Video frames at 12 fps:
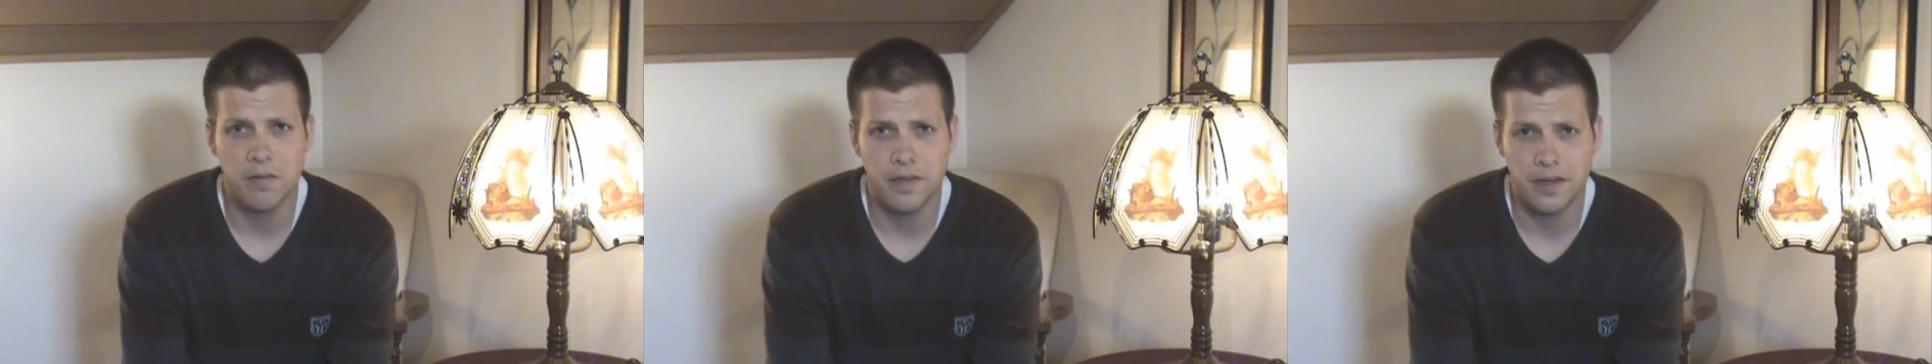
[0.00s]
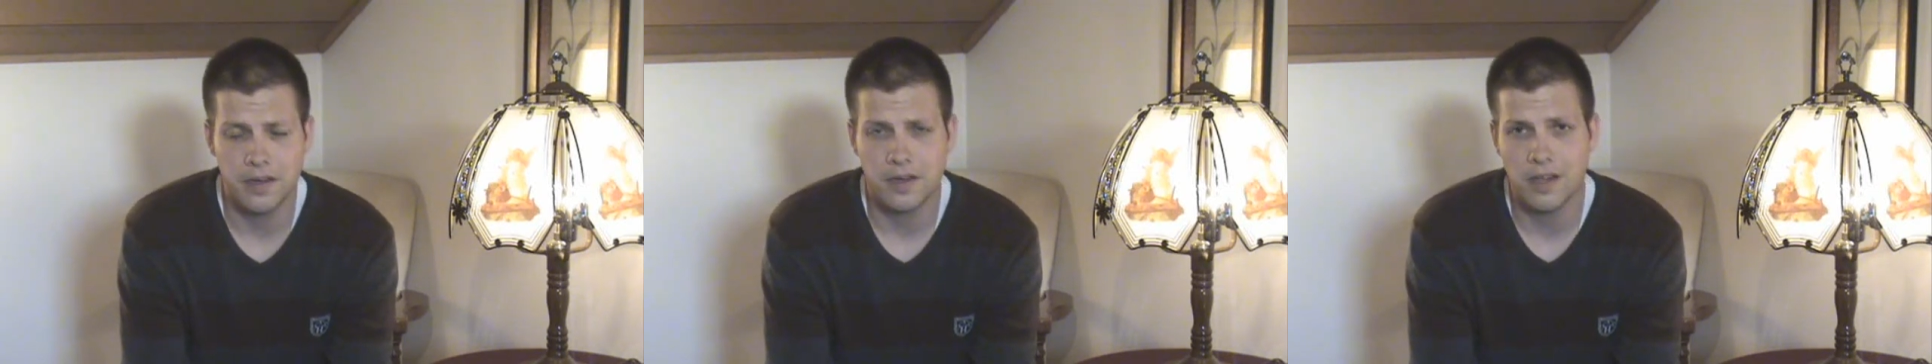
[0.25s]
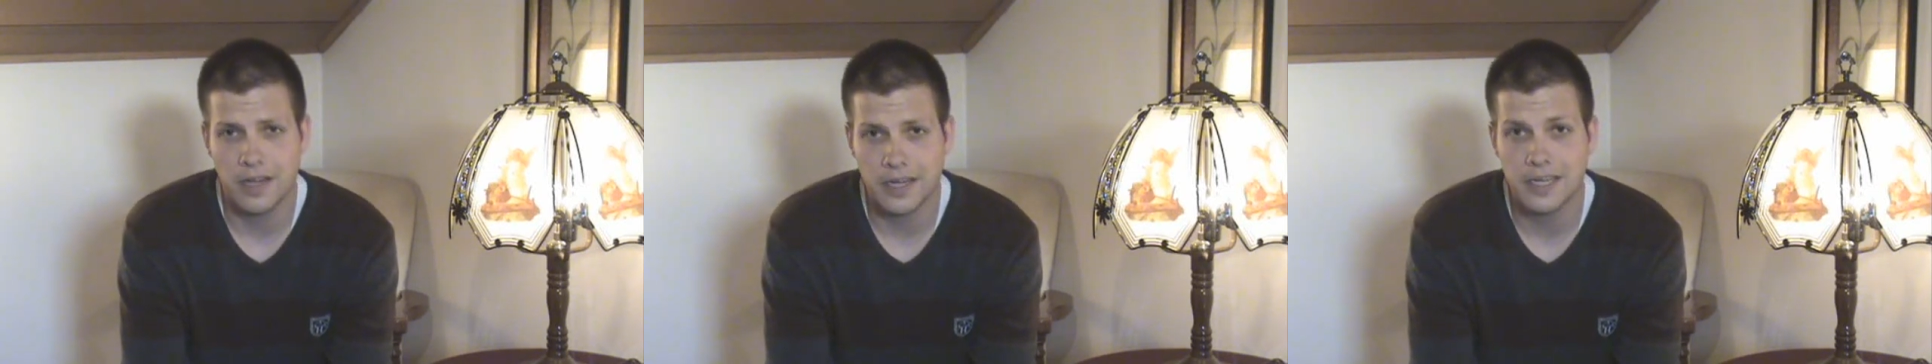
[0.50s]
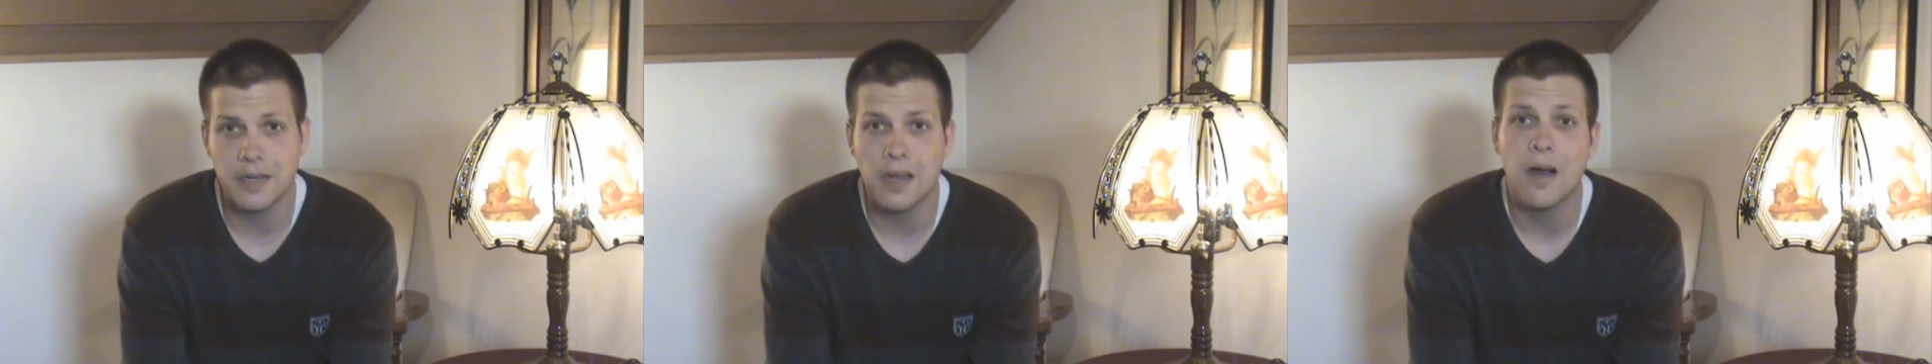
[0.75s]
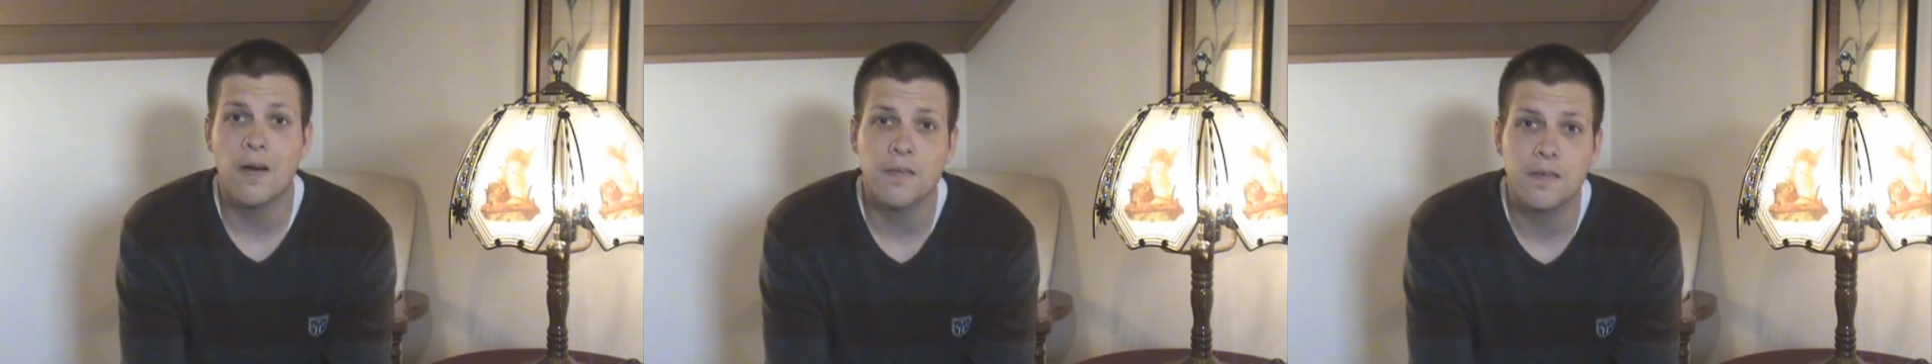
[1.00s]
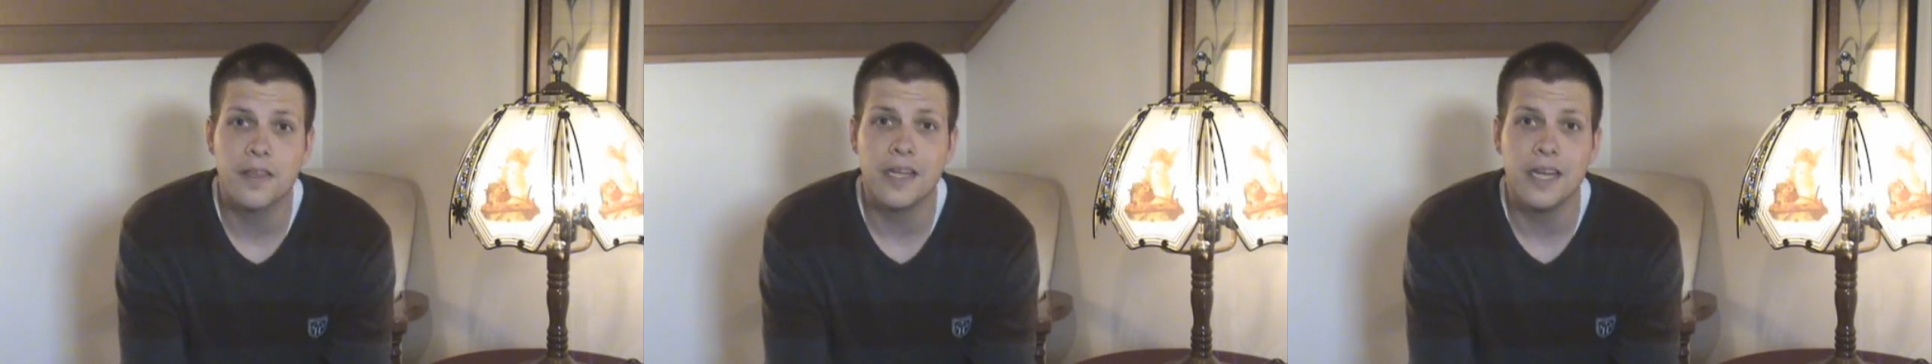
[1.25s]
than Claq Qui.
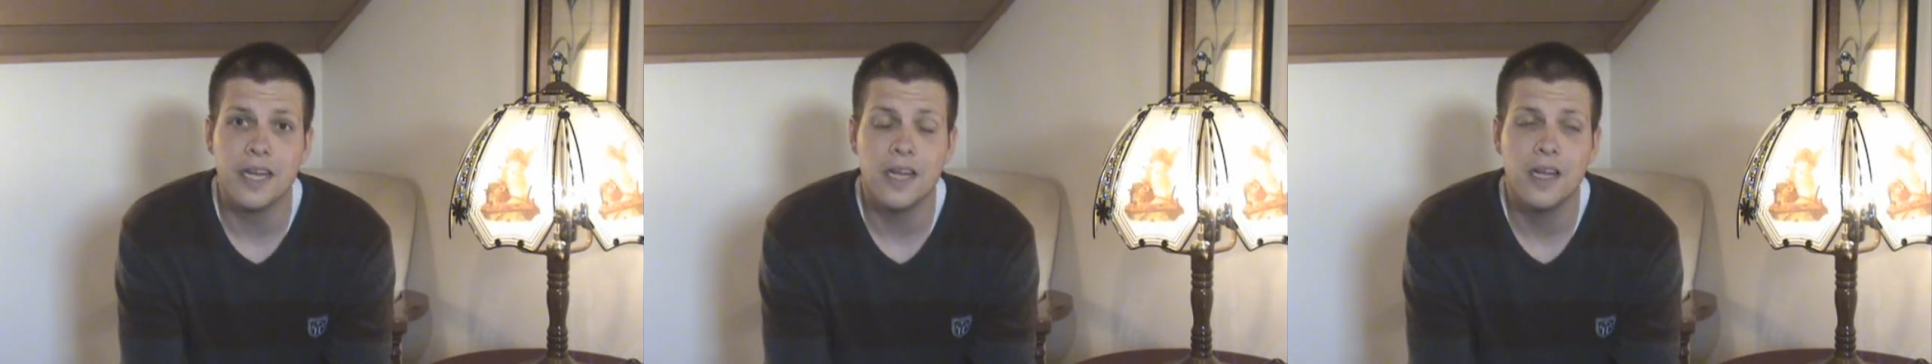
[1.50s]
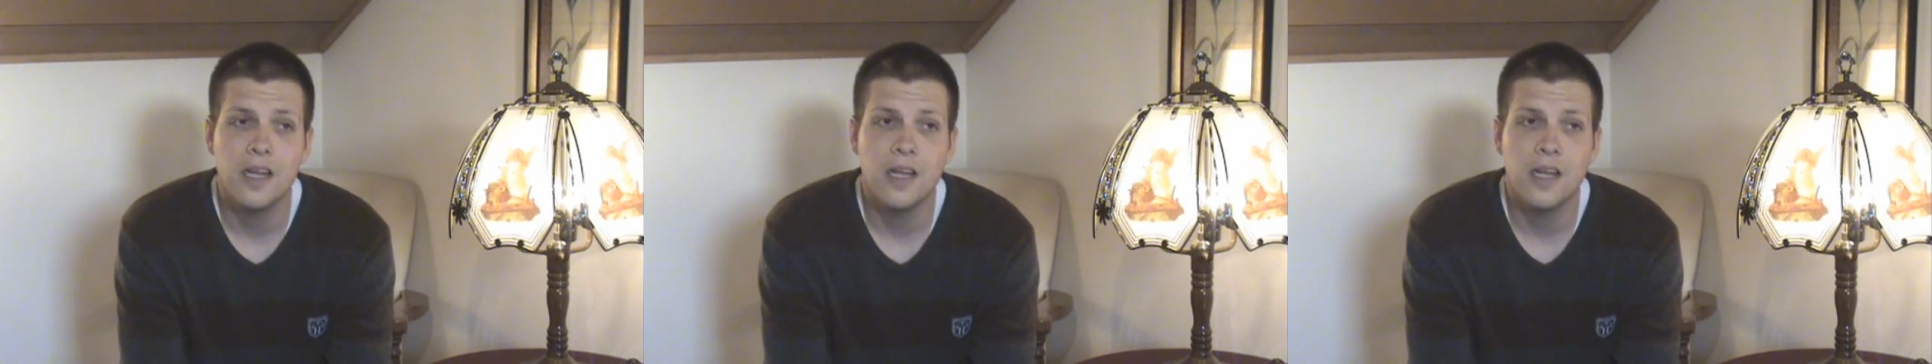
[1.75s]
However, the